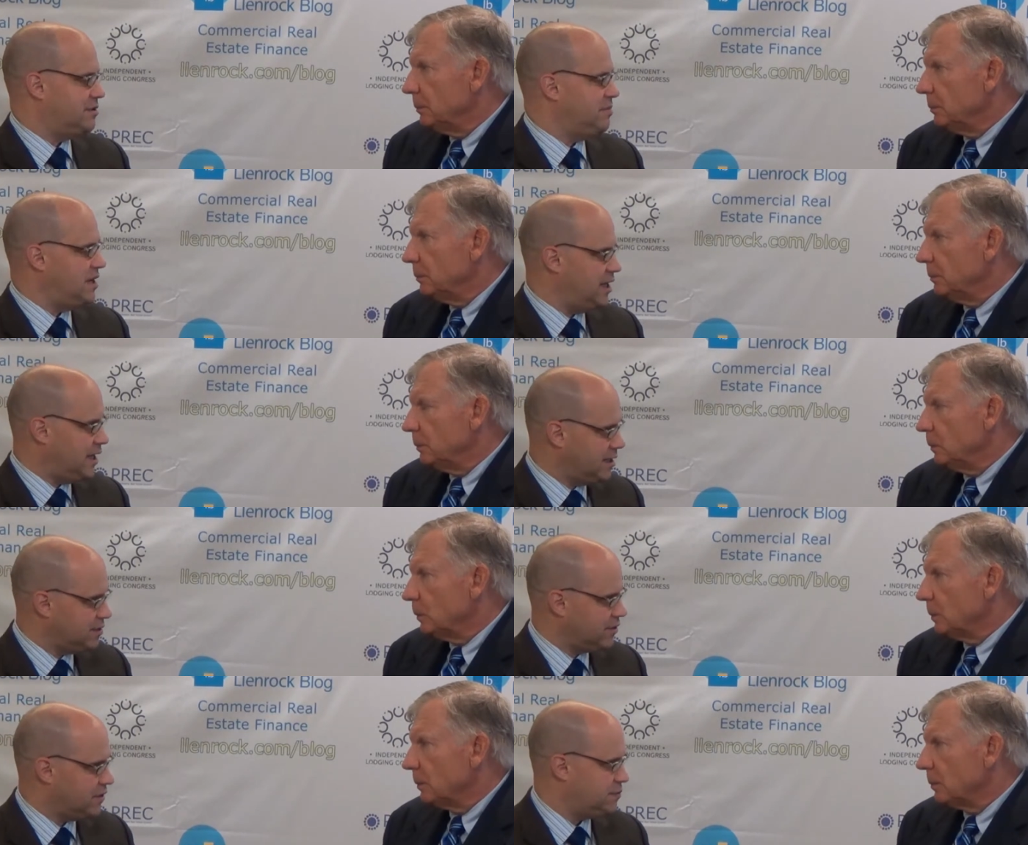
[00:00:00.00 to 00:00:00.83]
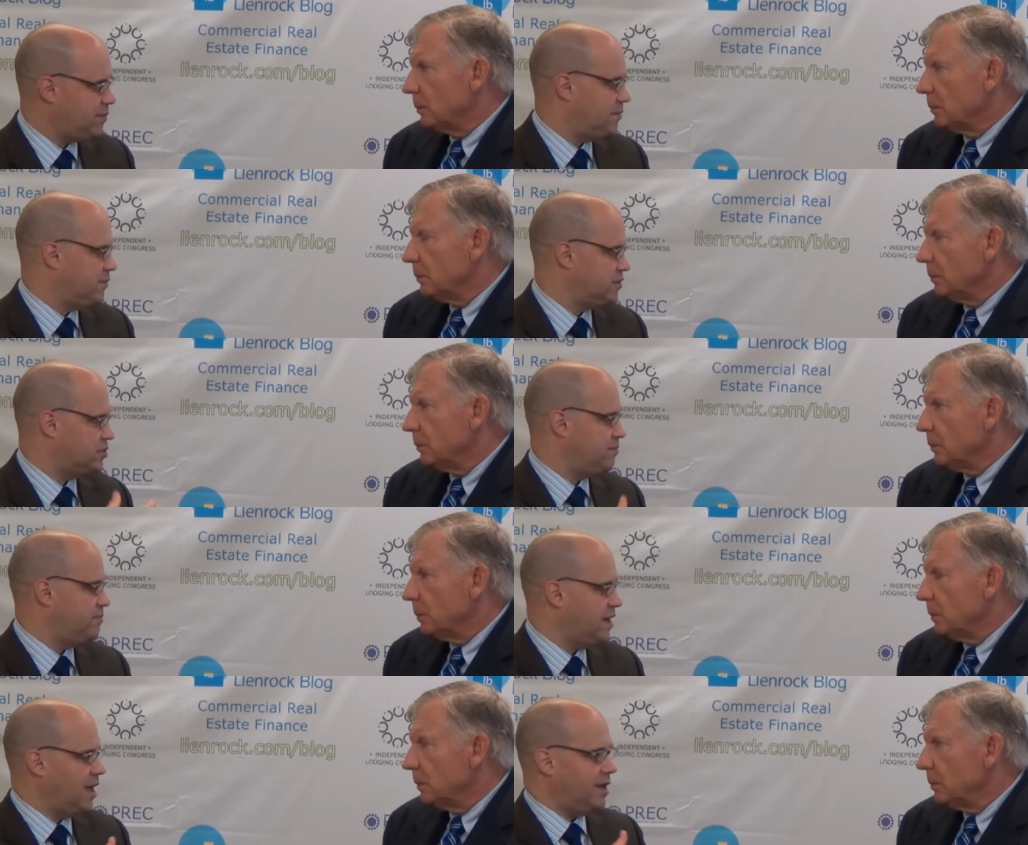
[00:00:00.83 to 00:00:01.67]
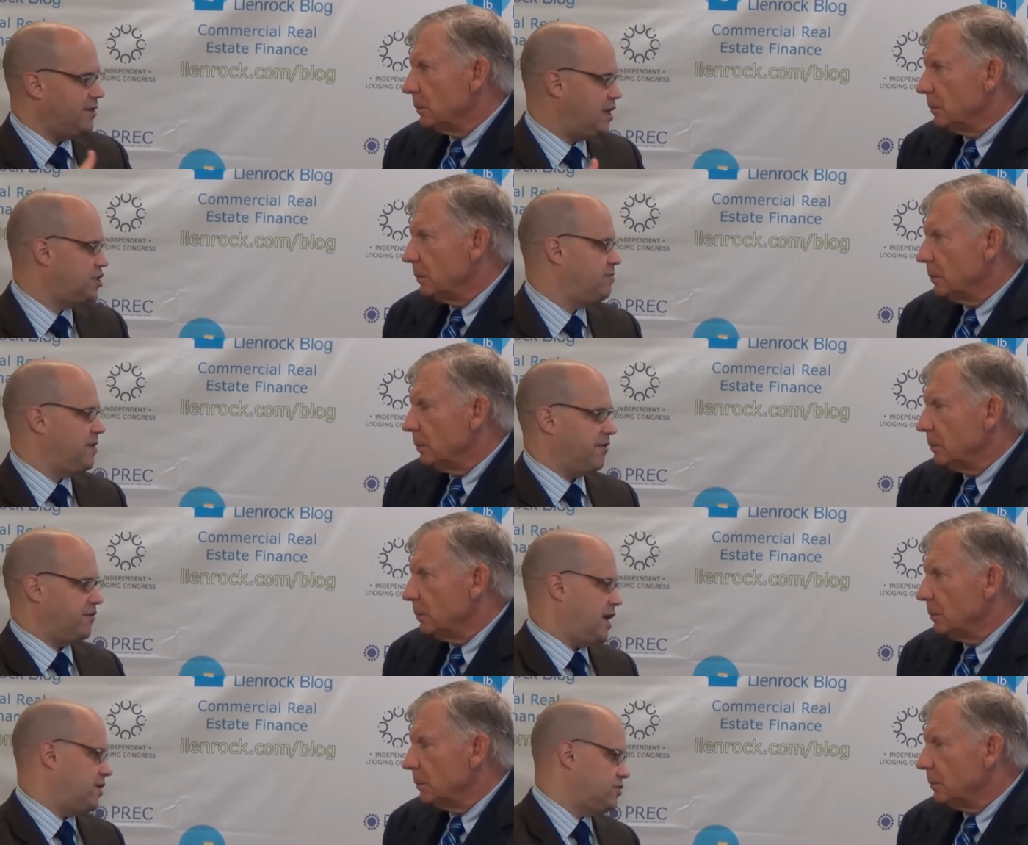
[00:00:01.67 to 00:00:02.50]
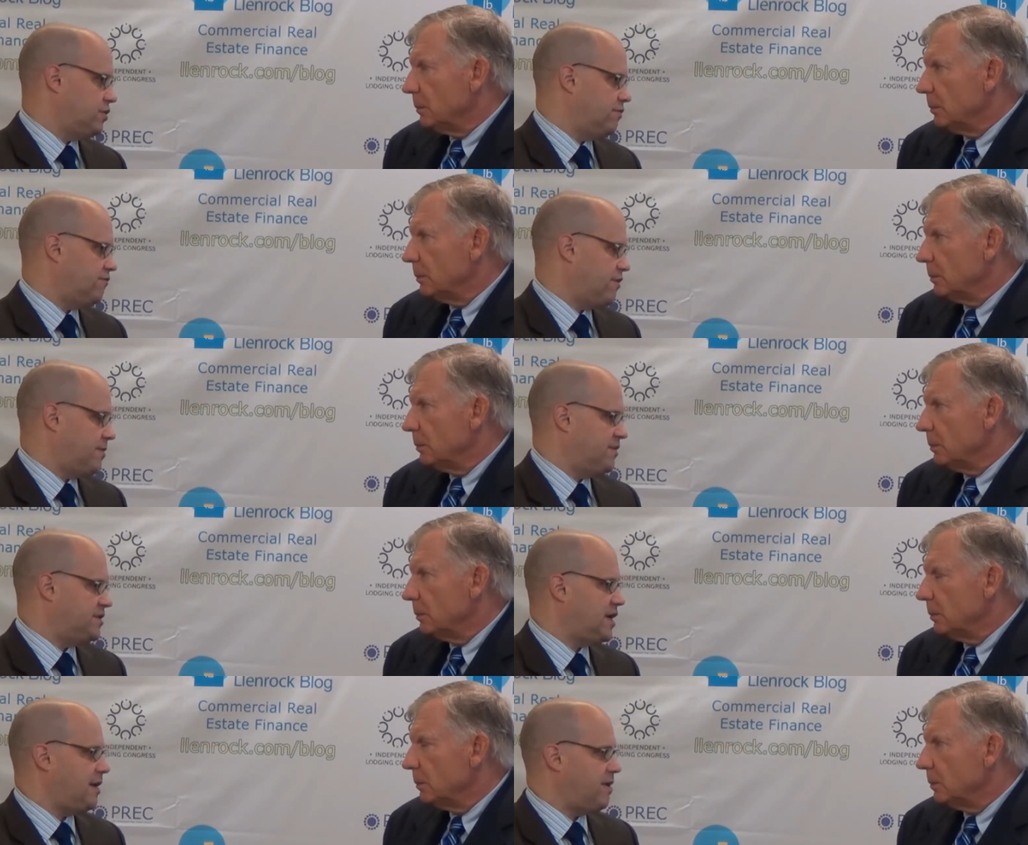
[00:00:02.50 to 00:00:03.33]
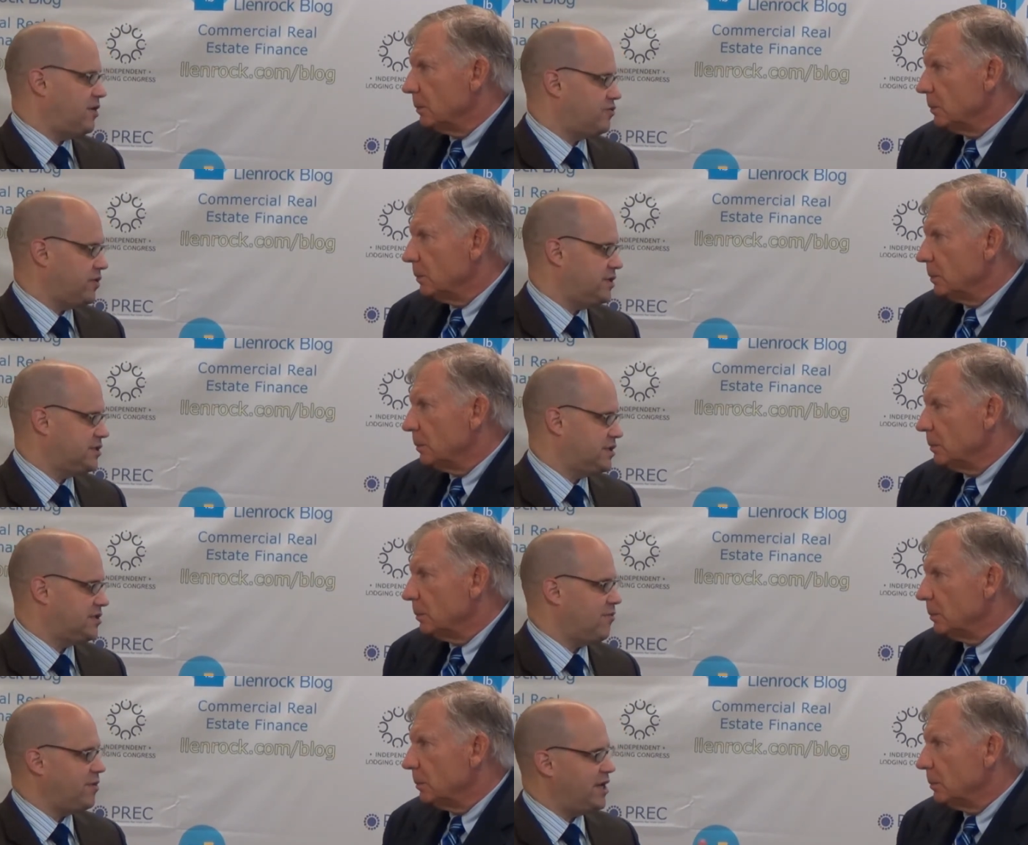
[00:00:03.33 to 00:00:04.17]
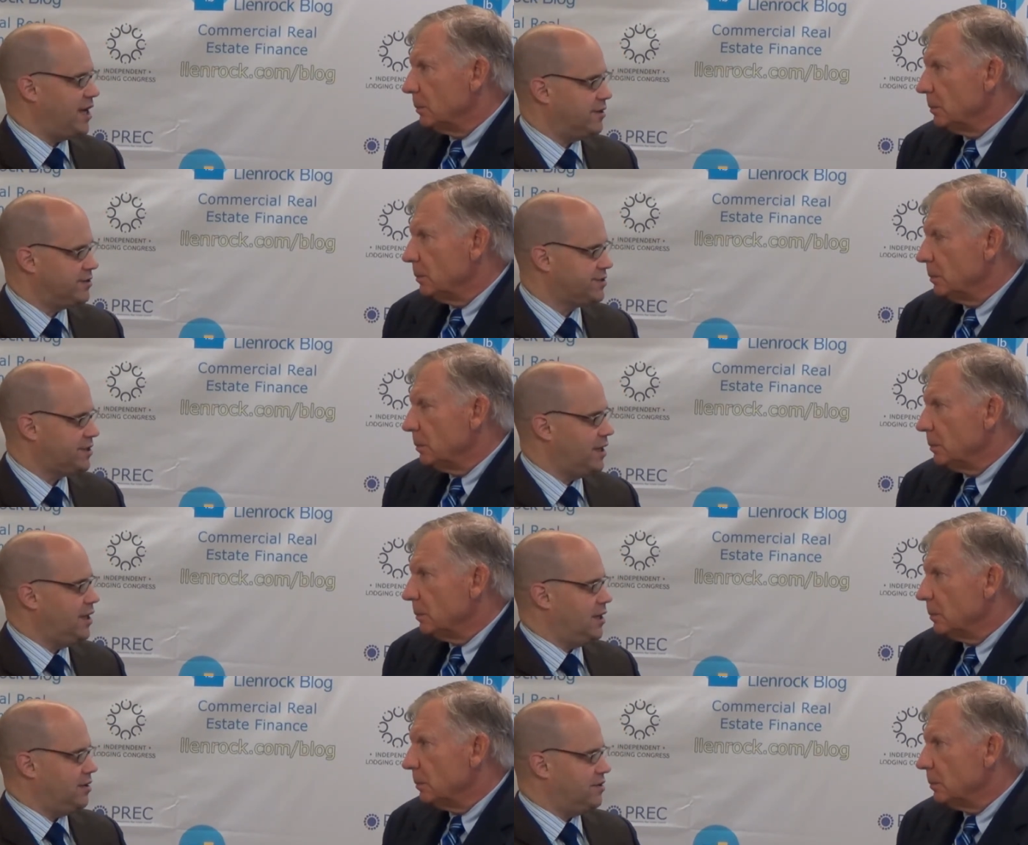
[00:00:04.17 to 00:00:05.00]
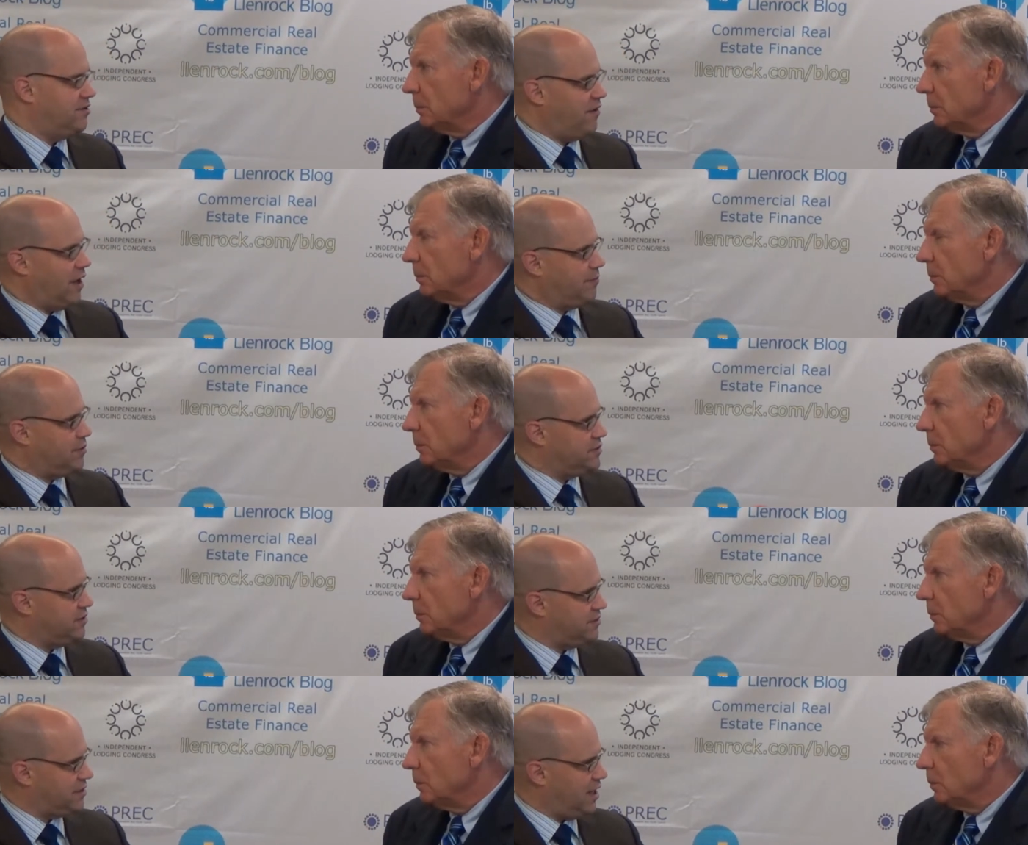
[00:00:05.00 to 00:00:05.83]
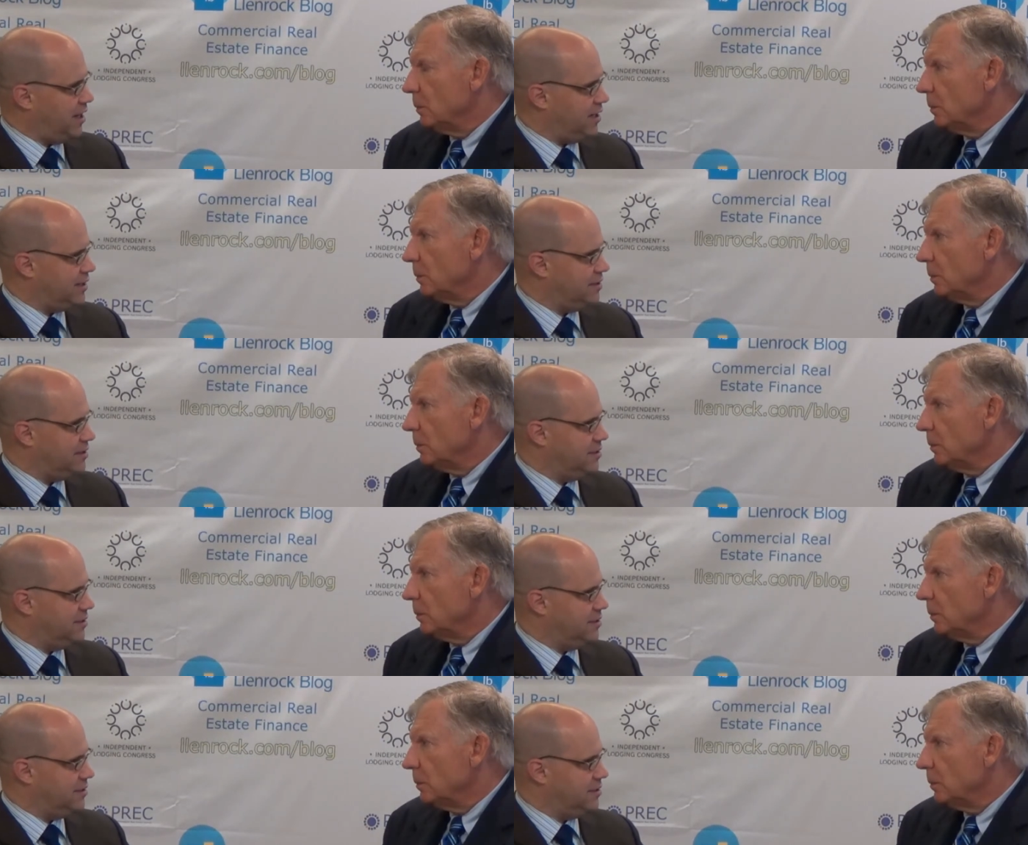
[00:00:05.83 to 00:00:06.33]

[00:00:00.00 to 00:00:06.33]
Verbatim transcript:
Speaker 1: demeaning to those people that shouldn't be they should be able to enter from the same entrance as everybody else the developers are saying